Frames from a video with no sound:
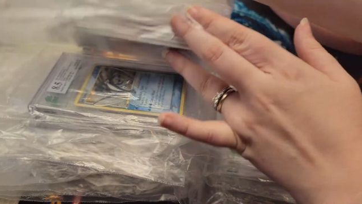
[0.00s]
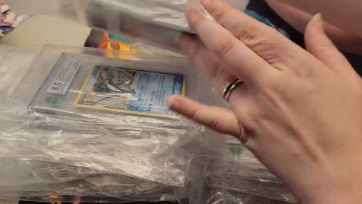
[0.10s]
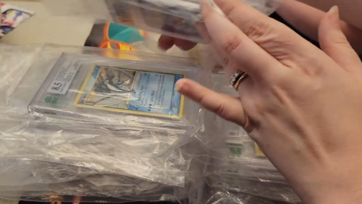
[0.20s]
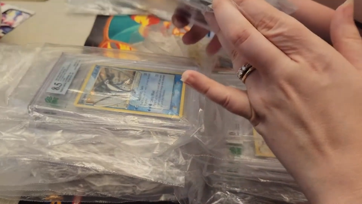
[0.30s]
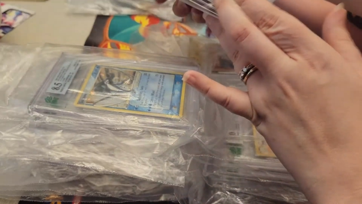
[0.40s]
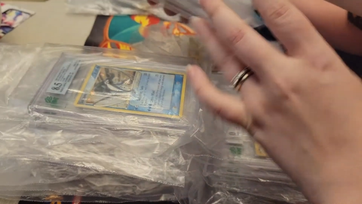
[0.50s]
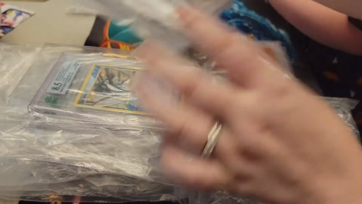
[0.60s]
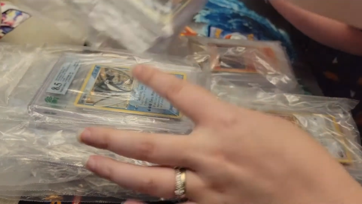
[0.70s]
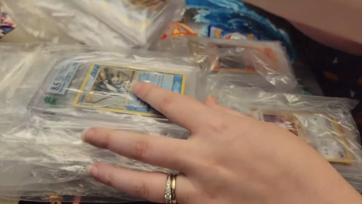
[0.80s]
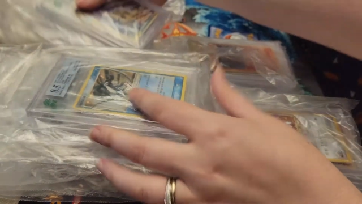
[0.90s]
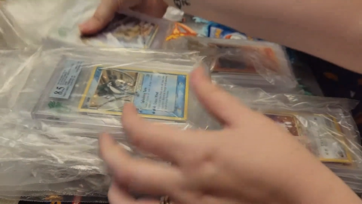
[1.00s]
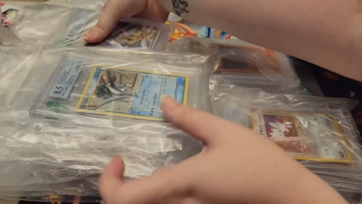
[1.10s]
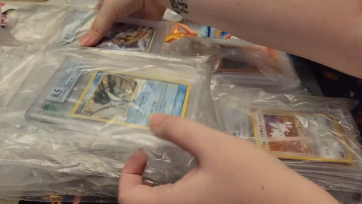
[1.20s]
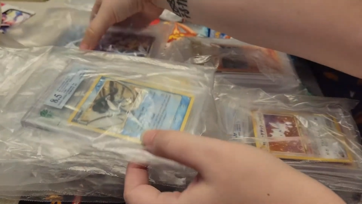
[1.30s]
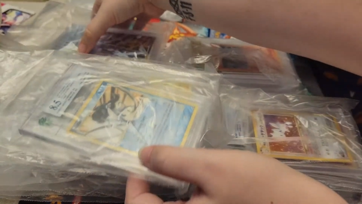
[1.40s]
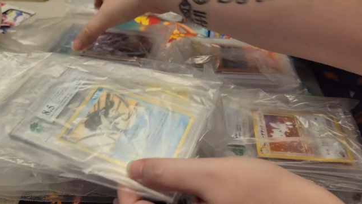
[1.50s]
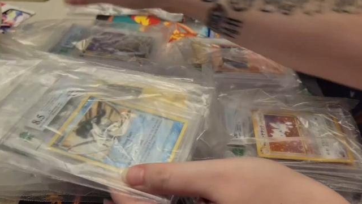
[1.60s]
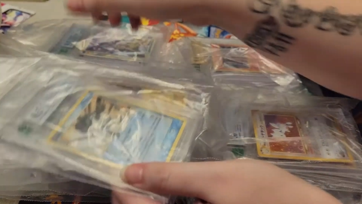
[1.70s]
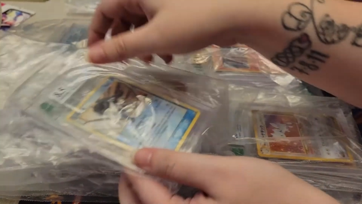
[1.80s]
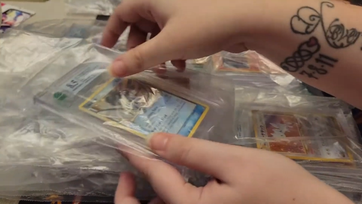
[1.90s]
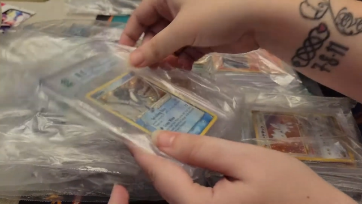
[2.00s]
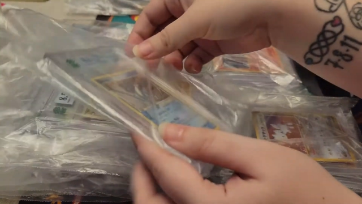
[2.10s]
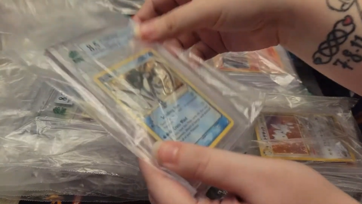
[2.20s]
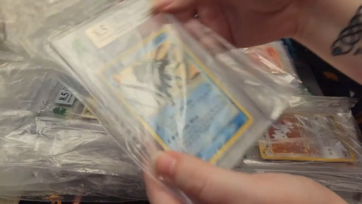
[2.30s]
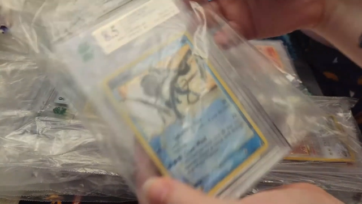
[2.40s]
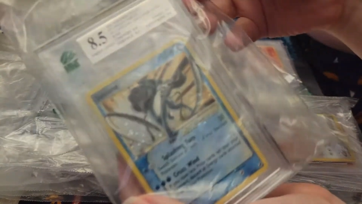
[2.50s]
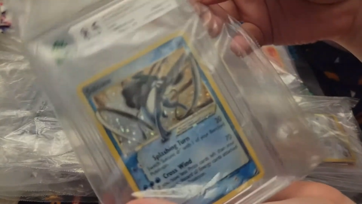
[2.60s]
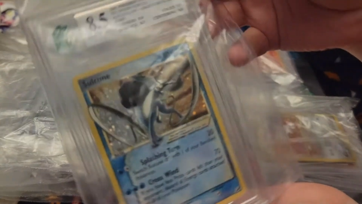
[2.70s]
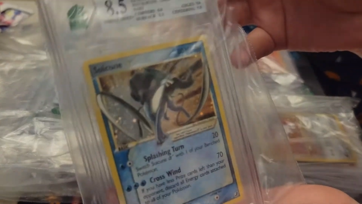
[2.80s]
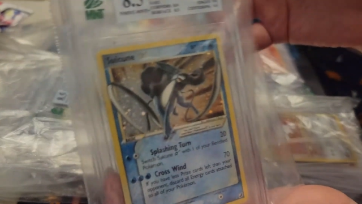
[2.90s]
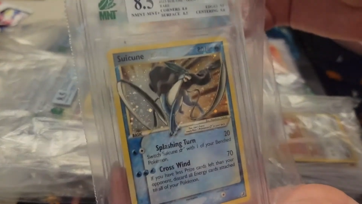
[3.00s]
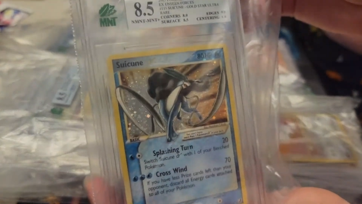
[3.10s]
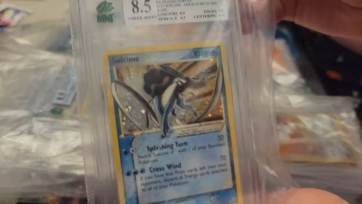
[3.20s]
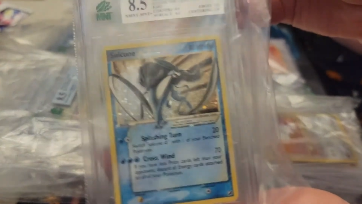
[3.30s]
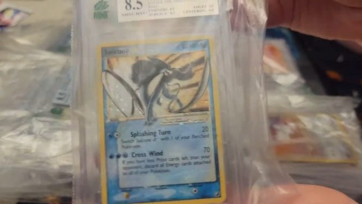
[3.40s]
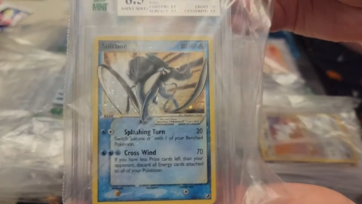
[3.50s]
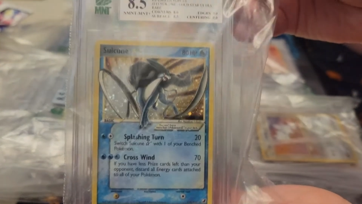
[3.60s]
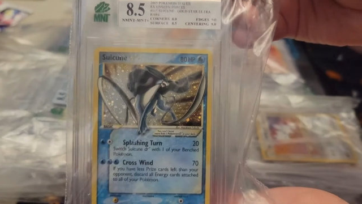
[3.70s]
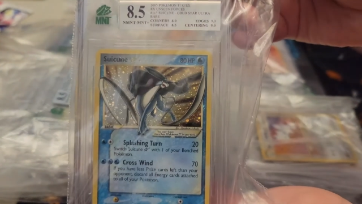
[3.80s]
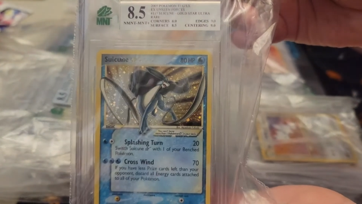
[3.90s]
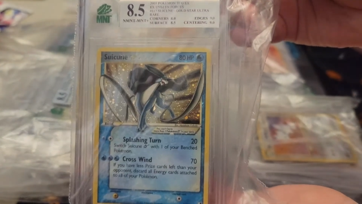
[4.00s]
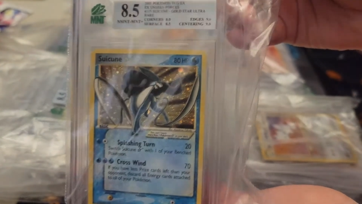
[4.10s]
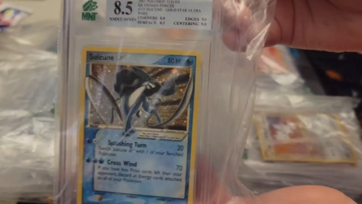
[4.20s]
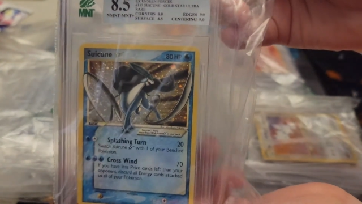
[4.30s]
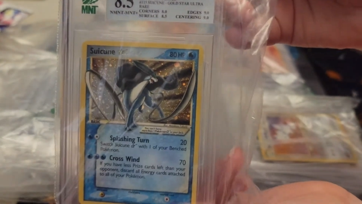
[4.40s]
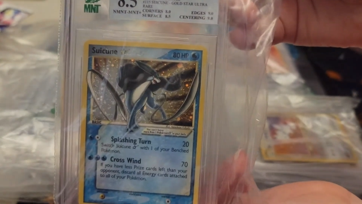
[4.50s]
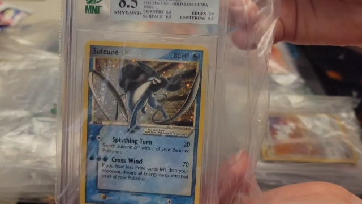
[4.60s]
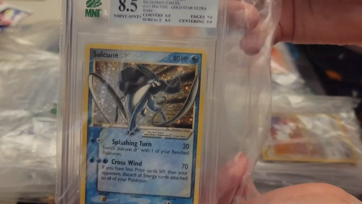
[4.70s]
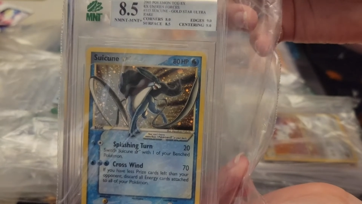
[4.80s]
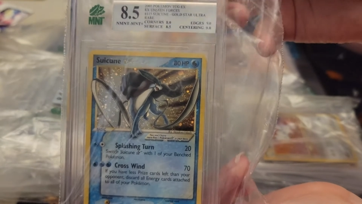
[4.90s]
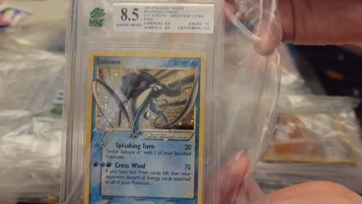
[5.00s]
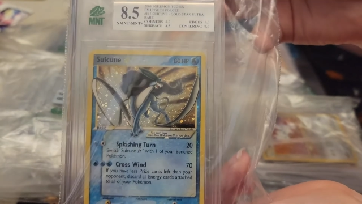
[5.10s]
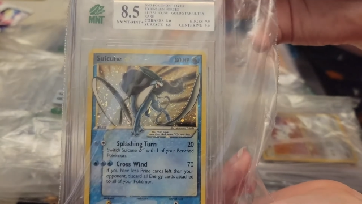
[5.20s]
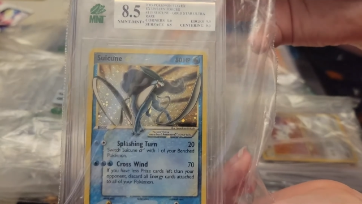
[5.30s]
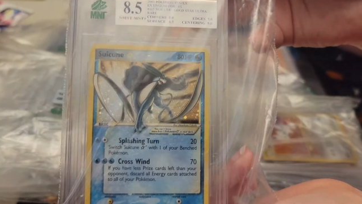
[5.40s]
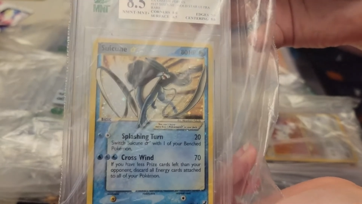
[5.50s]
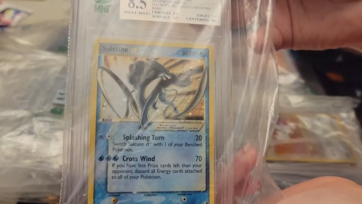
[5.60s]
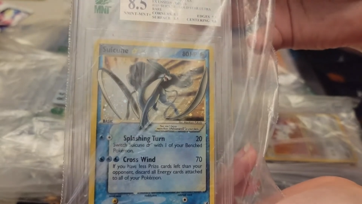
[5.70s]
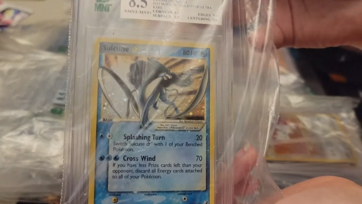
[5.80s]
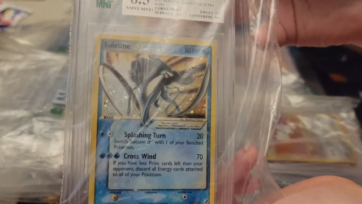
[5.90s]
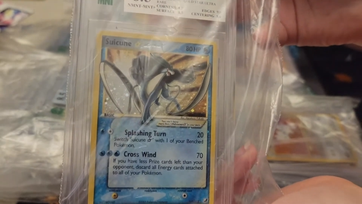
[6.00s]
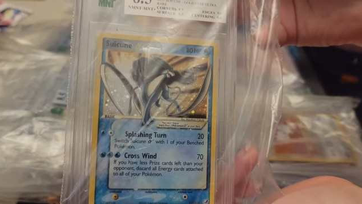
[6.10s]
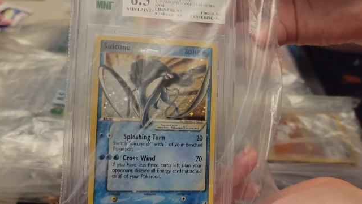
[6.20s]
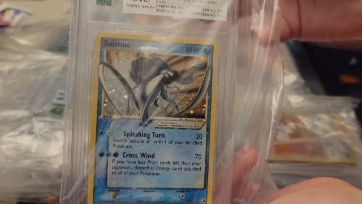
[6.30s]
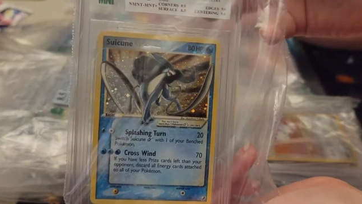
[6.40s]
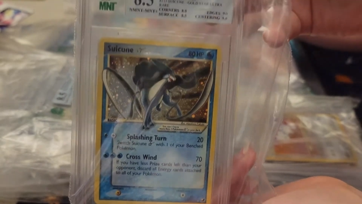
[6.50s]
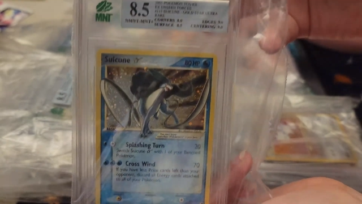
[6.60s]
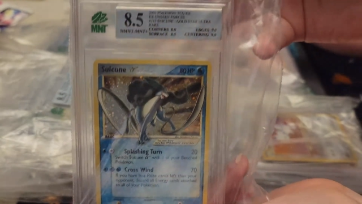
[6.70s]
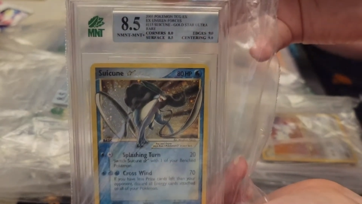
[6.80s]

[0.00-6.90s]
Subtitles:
(no speaker visible)